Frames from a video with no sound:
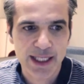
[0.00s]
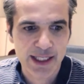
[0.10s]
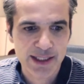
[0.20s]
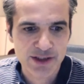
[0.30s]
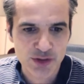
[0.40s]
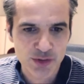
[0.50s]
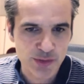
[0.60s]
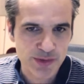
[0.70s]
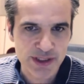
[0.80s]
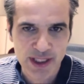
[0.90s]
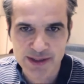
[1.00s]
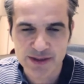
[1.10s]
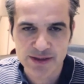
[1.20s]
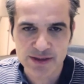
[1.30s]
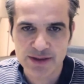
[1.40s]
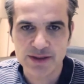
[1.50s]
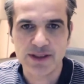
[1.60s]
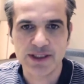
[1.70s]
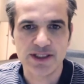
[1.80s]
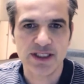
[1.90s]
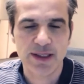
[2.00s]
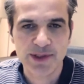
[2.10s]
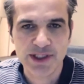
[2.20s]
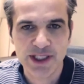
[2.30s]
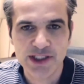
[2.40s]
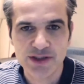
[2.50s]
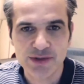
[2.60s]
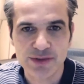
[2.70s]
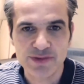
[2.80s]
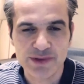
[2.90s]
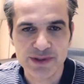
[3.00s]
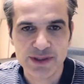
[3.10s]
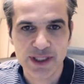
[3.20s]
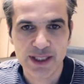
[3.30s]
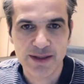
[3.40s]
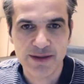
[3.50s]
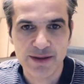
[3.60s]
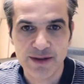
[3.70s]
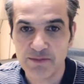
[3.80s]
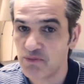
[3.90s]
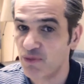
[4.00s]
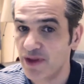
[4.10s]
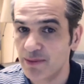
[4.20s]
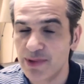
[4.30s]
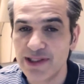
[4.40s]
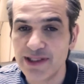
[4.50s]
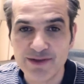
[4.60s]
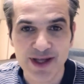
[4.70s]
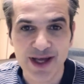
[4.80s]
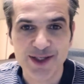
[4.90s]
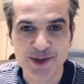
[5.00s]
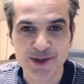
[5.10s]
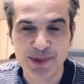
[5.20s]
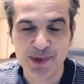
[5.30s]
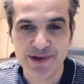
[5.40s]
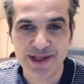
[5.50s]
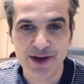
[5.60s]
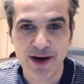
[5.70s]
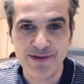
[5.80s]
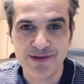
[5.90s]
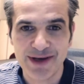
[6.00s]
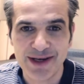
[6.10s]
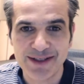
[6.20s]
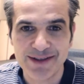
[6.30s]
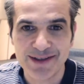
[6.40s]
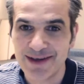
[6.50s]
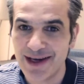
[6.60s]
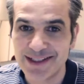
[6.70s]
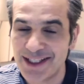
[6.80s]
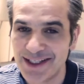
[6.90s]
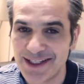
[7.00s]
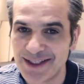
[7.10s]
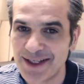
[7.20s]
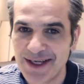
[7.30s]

and redundant internet application servers. And they believed I could pull that off, and I did.